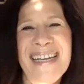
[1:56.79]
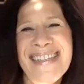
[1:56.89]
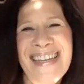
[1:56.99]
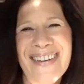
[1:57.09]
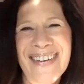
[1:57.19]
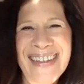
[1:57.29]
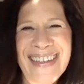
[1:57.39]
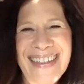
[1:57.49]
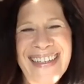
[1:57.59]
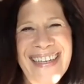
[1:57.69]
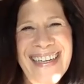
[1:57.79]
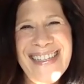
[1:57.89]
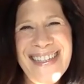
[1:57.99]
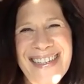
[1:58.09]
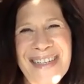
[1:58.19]
So
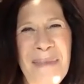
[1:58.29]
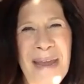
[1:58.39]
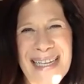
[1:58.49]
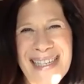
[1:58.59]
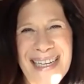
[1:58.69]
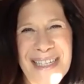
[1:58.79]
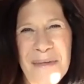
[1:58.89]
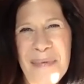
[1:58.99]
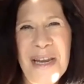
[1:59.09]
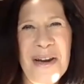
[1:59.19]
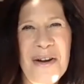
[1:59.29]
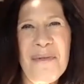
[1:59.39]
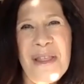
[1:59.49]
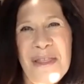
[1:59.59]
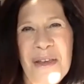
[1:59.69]
it's just amazing to be here
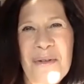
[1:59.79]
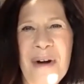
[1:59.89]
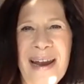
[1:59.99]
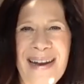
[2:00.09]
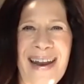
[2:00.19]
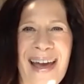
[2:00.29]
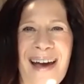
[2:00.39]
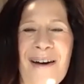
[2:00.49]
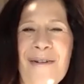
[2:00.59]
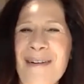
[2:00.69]
with you right now.